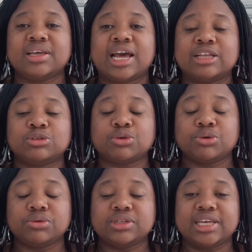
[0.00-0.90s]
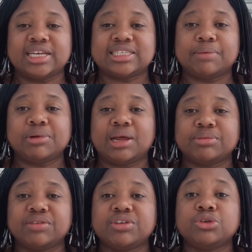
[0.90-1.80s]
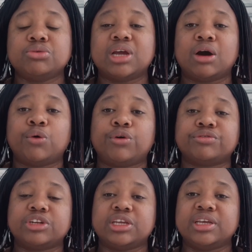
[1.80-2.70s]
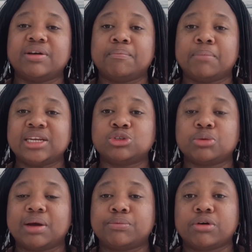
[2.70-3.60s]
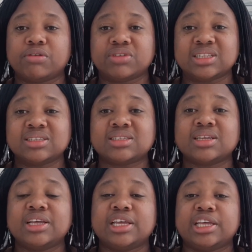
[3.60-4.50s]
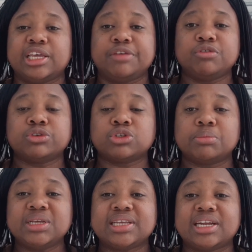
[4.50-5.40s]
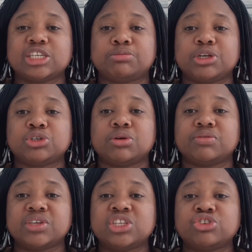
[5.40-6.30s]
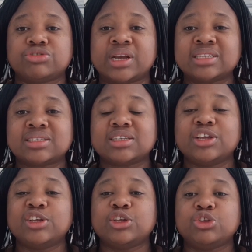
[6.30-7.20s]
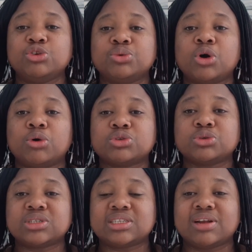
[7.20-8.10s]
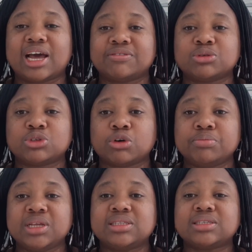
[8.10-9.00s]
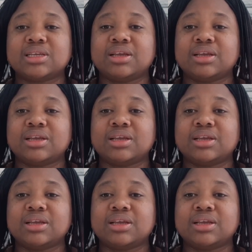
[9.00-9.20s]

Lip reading: And so the example I'm giving you now of the Manitoba province, if you submit an expression of interest, you would also still have to submit